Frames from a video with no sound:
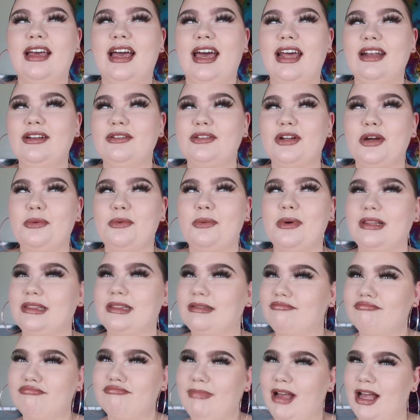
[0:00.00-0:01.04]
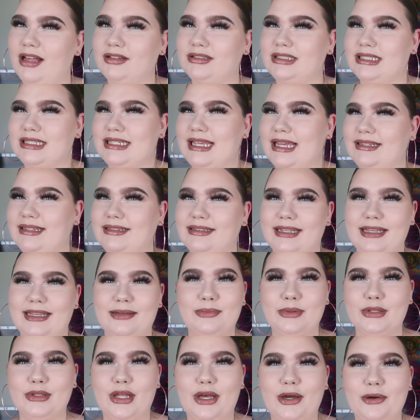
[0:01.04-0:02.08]
I don't know what, I'll decide to
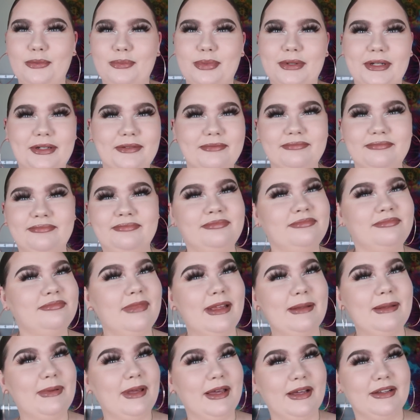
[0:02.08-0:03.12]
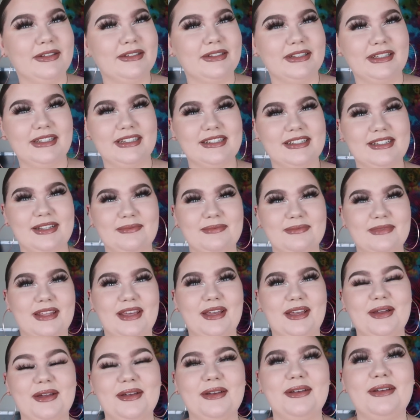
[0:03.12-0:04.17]
link below, but maybe I'll link
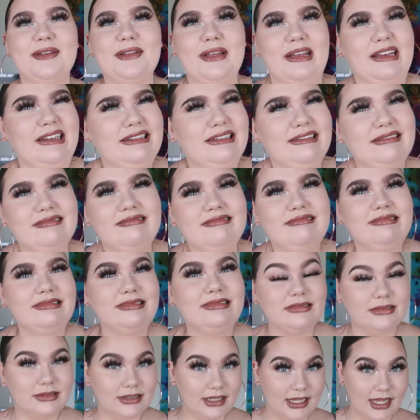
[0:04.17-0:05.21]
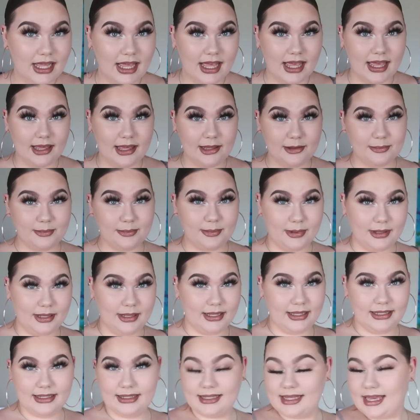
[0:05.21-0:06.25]
something. I don't know.
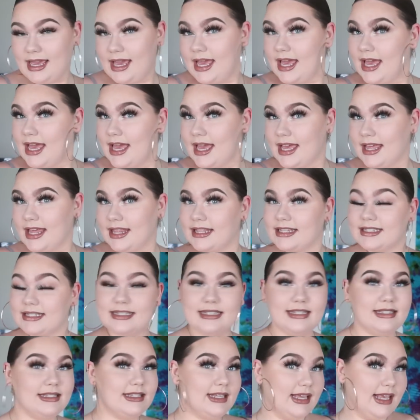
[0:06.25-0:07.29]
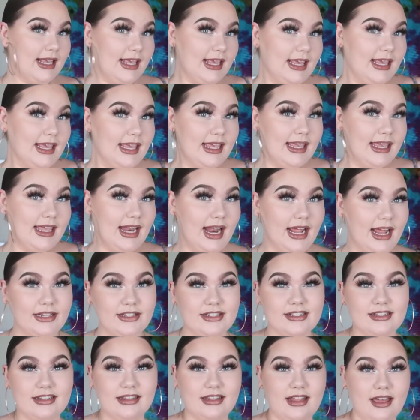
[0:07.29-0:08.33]
But yeah, this is it. I
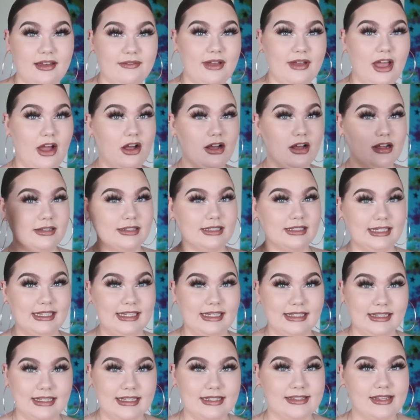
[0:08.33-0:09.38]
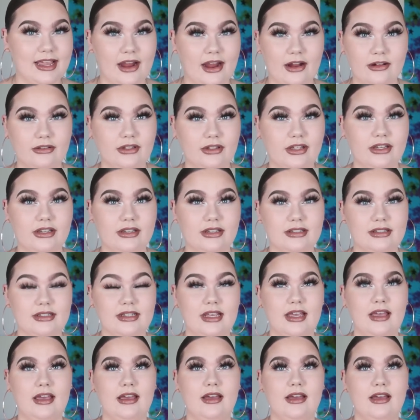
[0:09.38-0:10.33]
just love how clean this hair looks.